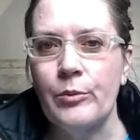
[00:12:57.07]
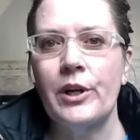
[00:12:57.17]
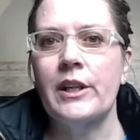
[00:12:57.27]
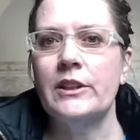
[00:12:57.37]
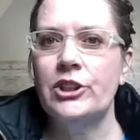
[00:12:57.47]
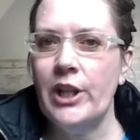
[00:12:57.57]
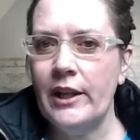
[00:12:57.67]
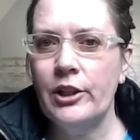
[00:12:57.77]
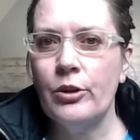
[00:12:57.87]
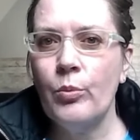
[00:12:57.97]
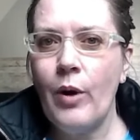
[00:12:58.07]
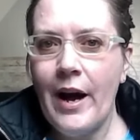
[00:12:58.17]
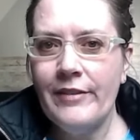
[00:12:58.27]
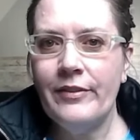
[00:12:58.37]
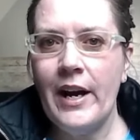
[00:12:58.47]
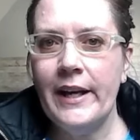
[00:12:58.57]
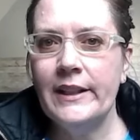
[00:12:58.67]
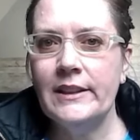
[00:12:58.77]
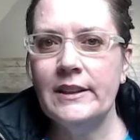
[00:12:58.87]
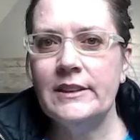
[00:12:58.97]
We're going to check your Wi-Fi
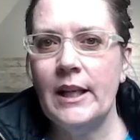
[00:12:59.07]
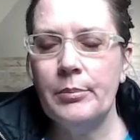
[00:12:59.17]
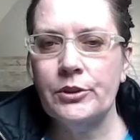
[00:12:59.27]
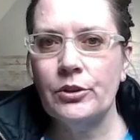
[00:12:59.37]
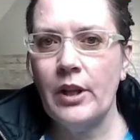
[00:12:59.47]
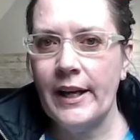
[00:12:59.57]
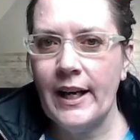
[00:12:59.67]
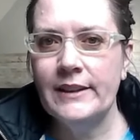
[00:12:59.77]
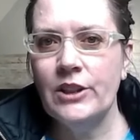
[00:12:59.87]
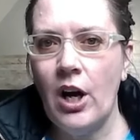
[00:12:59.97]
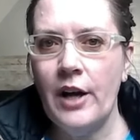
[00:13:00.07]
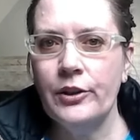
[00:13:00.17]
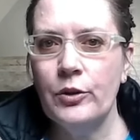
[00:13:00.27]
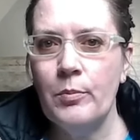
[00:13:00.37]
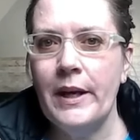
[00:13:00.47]
in the adapter like I taught you.